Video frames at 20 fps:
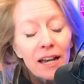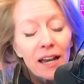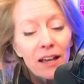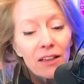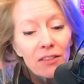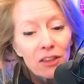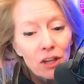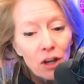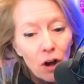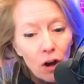
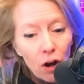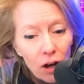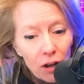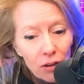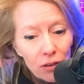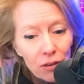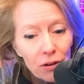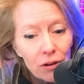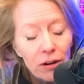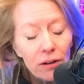and the
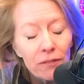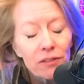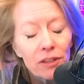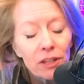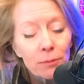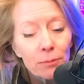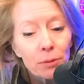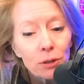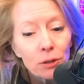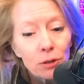author of
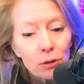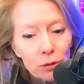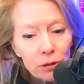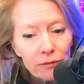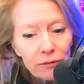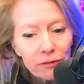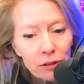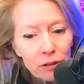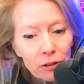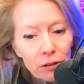the
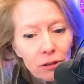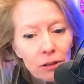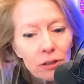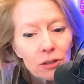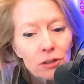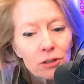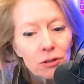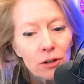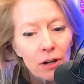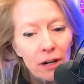beautiful,
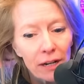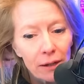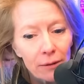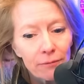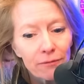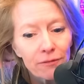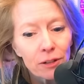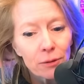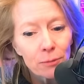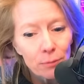
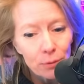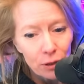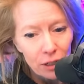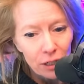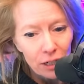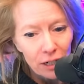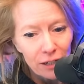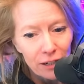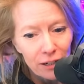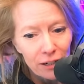triumphant
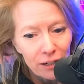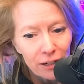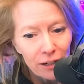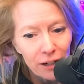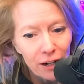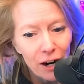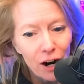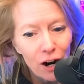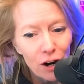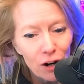book,
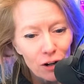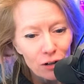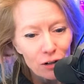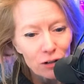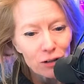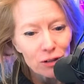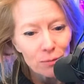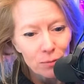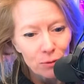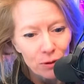Harder
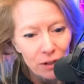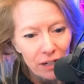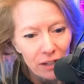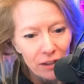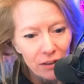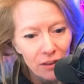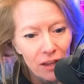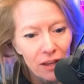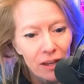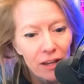to
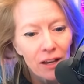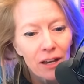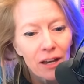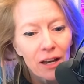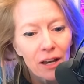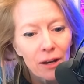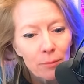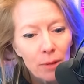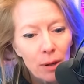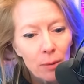Breathe,
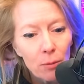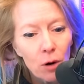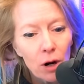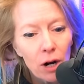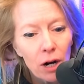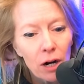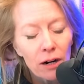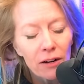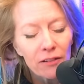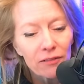a
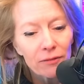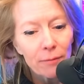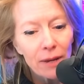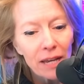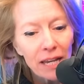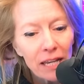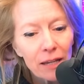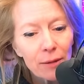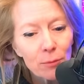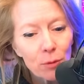memoir of
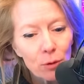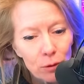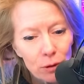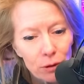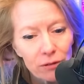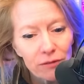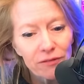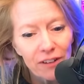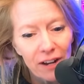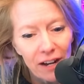making
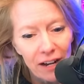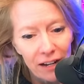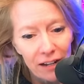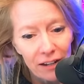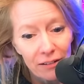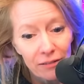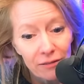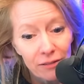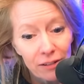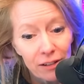Maroon
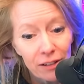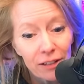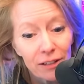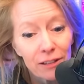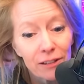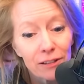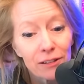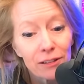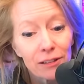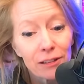5,
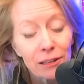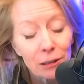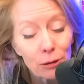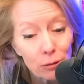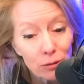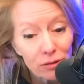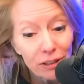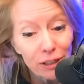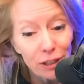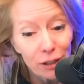
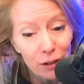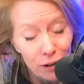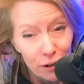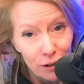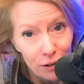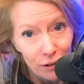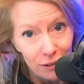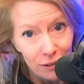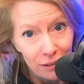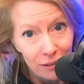losing it
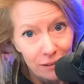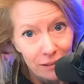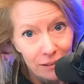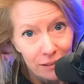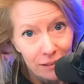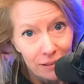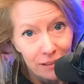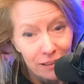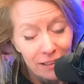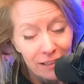all,
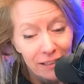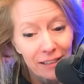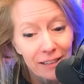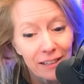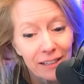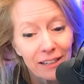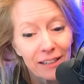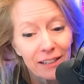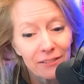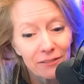
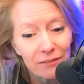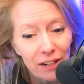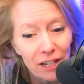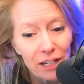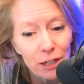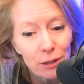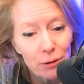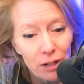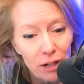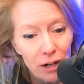and
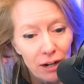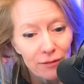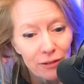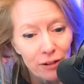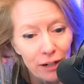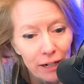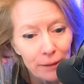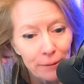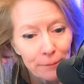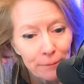finding
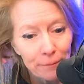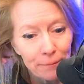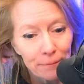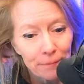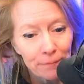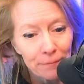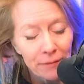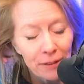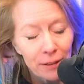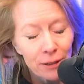recovery.
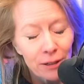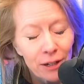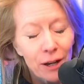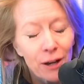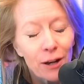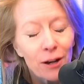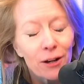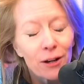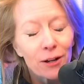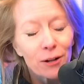
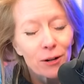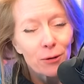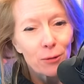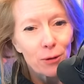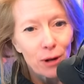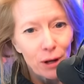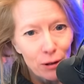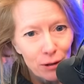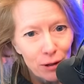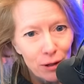
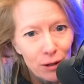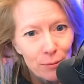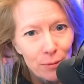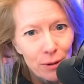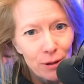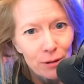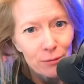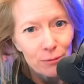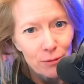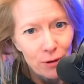
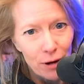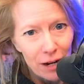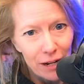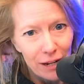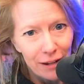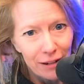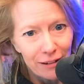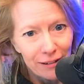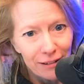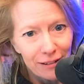Welcome,
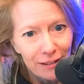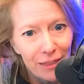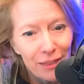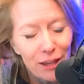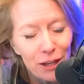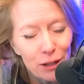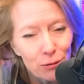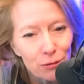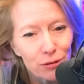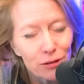Ryan.
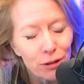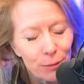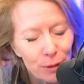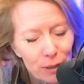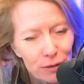Thank you so